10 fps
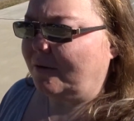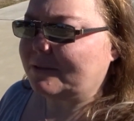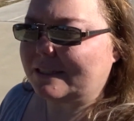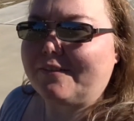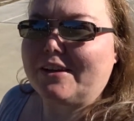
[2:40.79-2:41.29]
I
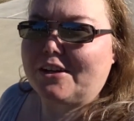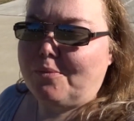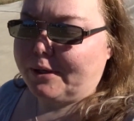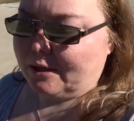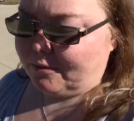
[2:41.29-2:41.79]
was leaving to
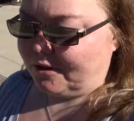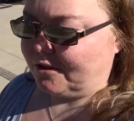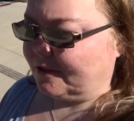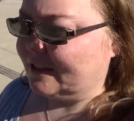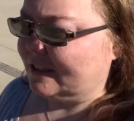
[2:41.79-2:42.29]
go pick up
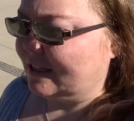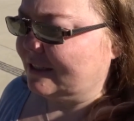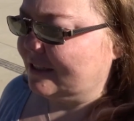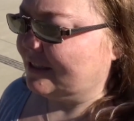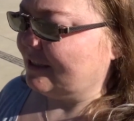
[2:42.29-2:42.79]
groceries and I
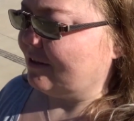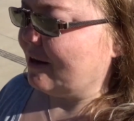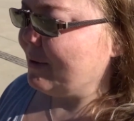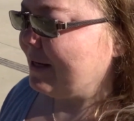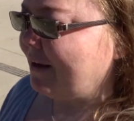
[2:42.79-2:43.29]
see this little,
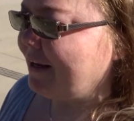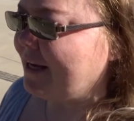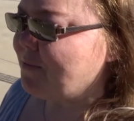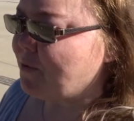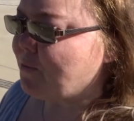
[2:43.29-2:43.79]
come here
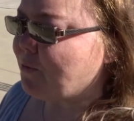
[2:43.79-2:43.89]
doggy!